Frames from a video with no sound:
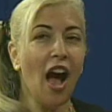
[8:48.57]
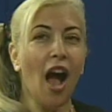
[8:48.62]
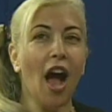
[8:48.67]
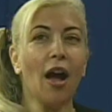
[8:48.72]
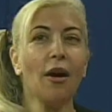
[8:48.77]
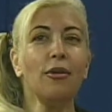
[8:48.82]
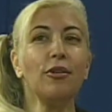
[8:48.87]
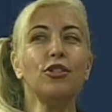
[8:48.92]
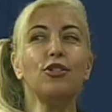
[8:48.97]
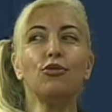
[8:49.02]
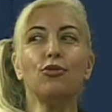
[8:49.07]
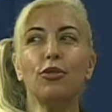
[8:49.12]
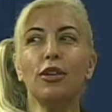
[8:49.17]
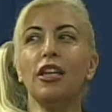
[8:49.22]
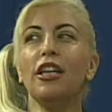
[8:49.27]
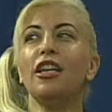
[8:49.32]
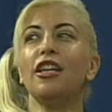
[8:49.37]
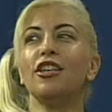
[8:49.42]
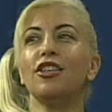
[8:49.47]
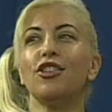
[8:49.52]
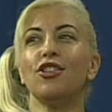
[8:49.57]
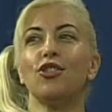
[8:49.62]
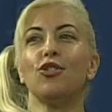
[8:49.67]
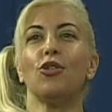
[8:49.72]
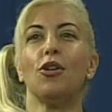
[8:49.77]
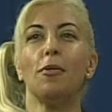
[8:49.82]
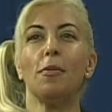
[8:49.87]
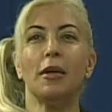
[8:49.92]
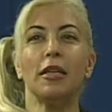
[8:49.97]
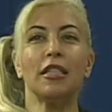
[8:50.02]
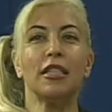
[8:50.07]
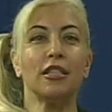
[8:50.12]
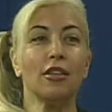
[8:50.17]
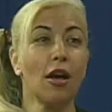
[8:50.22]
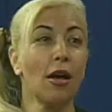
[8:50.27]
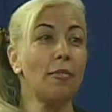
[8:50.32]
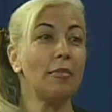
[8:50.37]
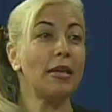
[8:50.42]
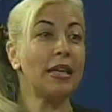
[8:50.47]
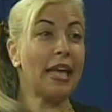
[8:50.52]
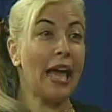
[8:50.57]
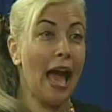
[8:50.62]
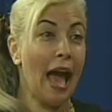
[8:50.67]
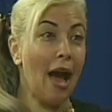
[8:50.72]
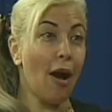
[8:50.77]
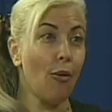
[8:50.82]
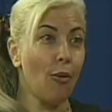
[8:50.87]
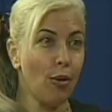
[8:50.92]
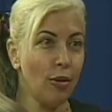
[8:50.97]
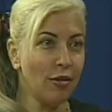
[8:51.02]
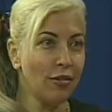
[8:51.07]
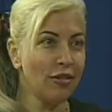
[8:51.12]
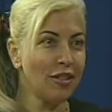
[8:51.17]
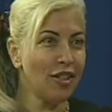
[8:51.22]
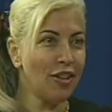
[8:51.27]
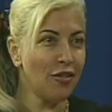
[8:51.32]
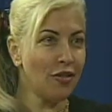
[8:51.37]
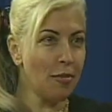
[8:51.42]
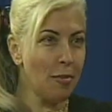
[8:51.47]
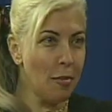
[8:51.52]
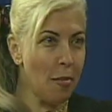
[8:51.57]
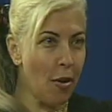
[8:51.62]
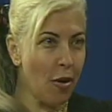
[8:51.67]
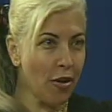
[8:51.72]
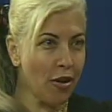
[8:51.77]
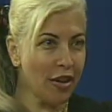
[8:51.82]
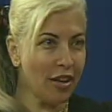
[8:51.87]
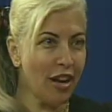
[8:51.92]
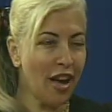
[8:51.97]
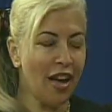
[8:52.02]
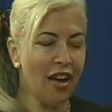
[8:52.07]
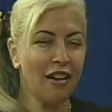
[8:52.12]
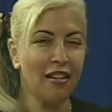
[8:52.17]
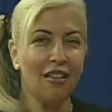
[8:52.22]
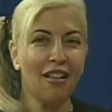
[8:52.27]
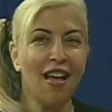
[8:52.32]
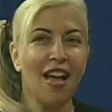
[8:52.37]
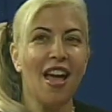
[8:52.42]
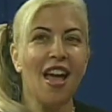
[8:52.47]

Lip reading: I was reading a story about Simon Cowell, you know, from American mm-hmm. Idol.